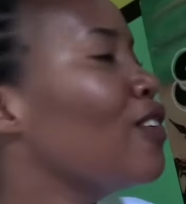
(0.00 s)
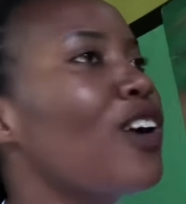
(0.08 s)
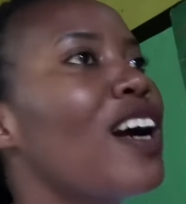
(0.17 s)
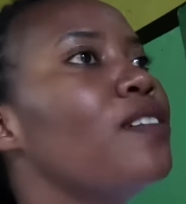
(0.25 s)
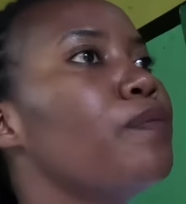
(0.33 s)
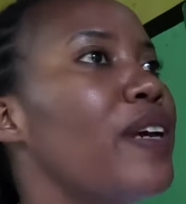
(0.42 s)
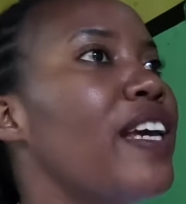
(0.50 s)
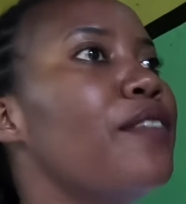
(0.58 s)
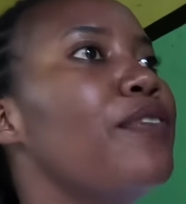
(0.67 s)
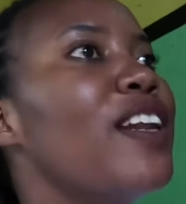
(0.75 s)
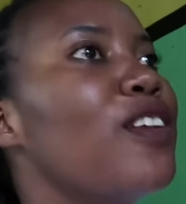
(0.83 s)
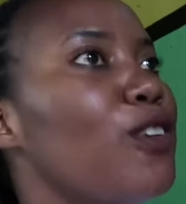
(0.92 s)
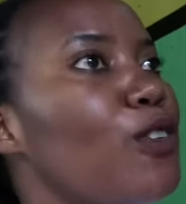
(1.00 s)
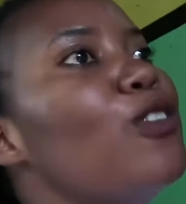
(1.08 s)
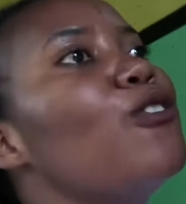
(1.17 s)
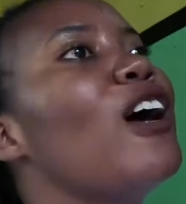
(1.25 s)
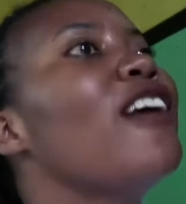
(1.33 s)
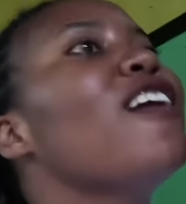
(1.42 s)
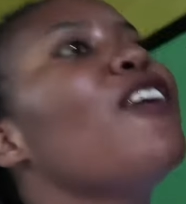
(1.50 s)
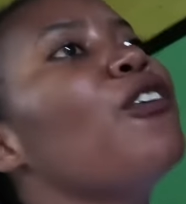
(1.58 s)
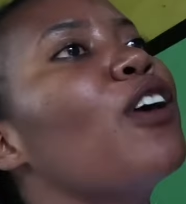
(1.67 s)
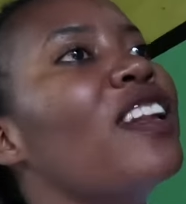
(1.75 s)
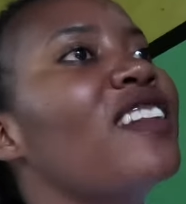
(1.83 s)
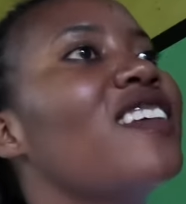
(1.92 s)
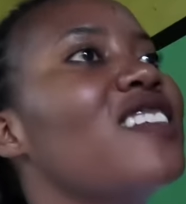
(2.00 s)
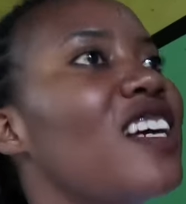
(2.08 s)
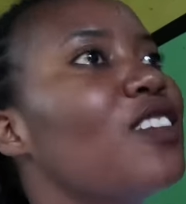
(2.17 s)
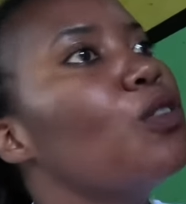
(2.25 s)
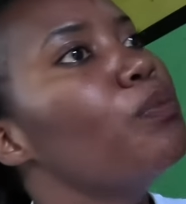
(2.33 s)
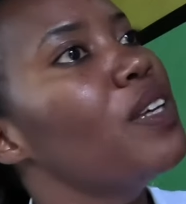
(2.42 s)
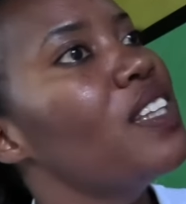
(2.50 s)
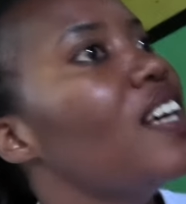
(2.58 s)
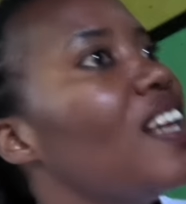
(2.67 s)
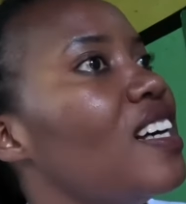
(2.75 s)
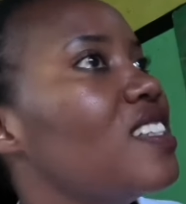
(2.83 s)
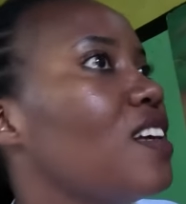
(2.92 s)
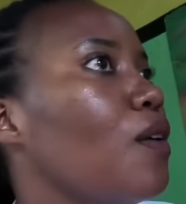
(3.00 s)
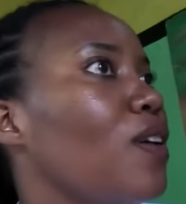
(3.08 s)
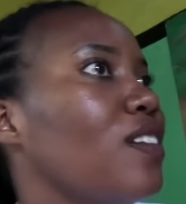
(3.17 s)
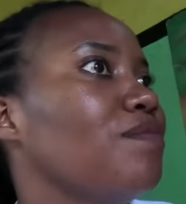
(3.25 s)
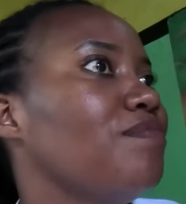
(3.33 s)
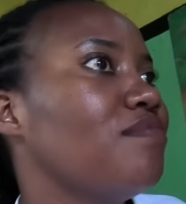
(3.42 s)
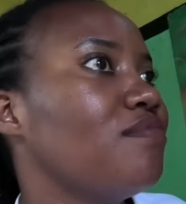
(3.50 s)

You can be, even you, right now, you can decide to be the Rasta one.